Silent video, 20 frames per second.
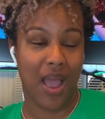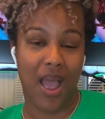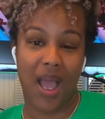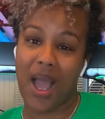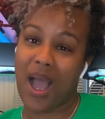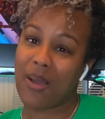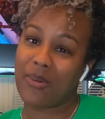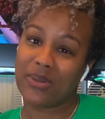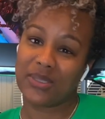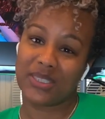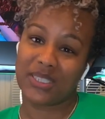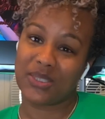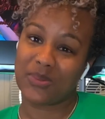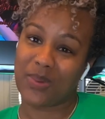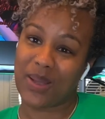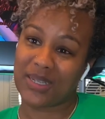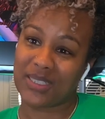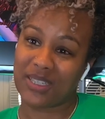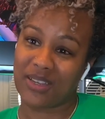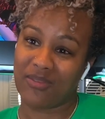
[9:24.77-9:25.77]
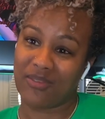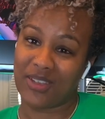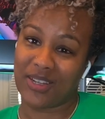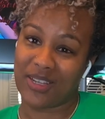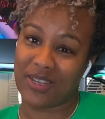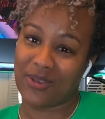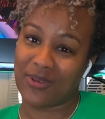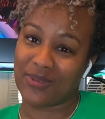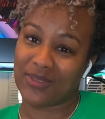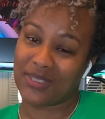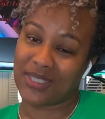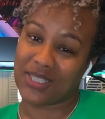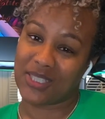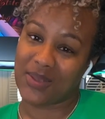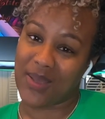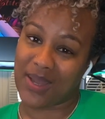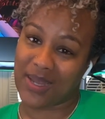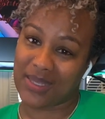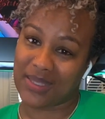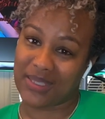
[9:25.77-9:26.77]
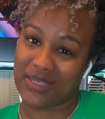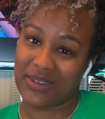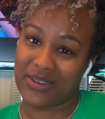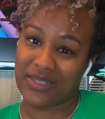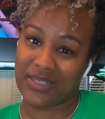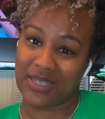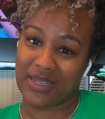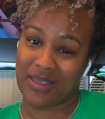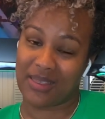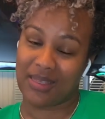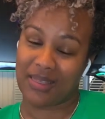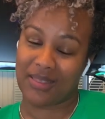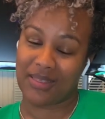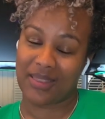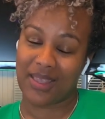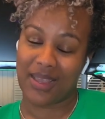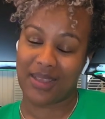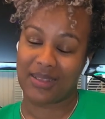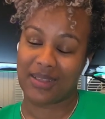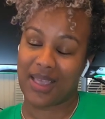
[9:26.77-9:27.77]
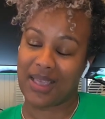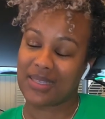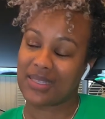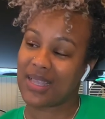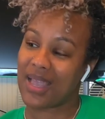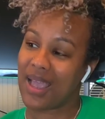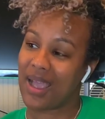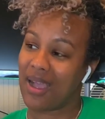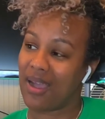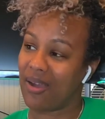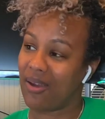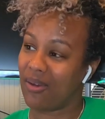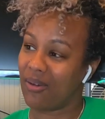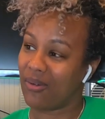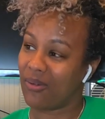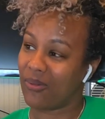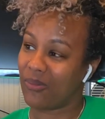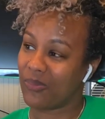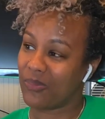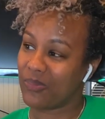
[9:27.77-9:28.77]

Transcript: I would just watch her videos just so I could see her teeth. Like, that's how...